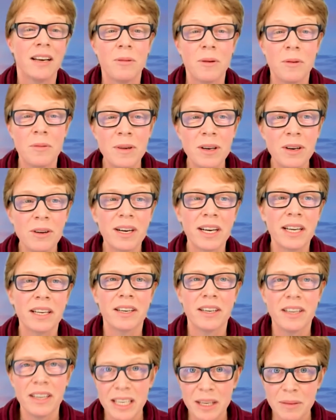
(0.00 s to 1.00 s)
When we look
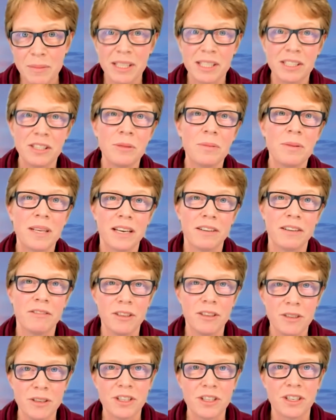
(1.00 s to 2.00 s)
at early marsupial
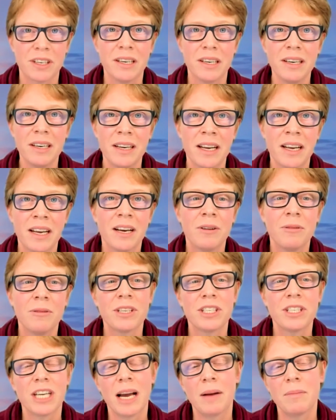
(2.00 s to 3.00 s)
evolution,
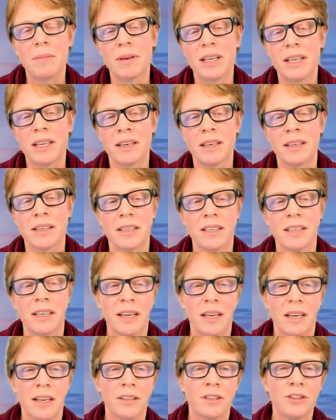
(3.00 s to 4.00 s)
which happened
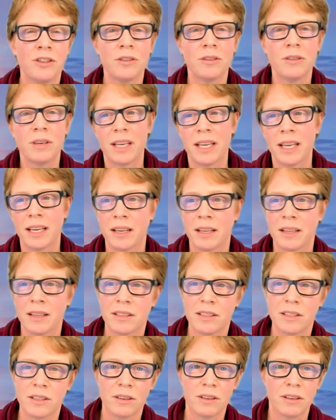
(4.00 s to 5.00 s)
during
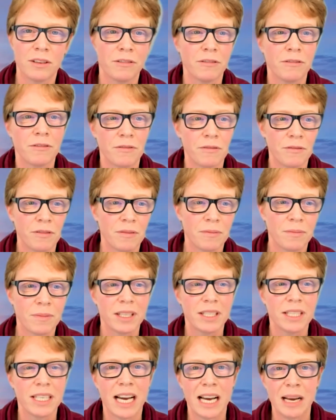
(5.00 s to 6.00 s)
sort of
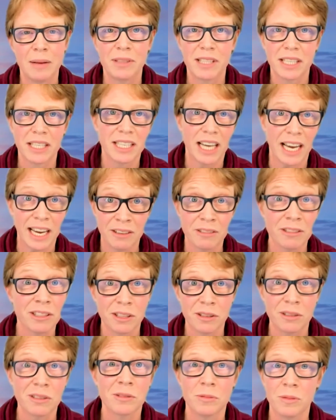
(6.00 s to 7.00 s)
the times that
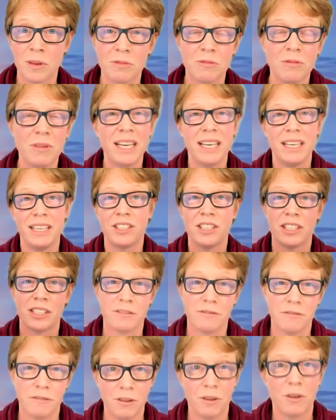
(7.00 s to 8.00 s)
dinosaurs were really
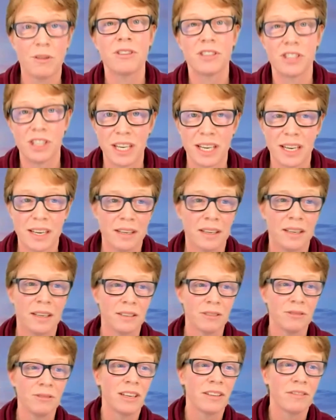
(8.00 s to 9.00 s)
just flourishing
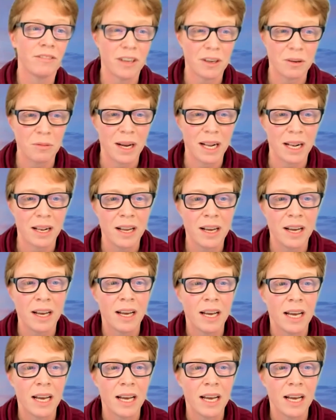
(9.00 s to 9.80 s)
and doing very well,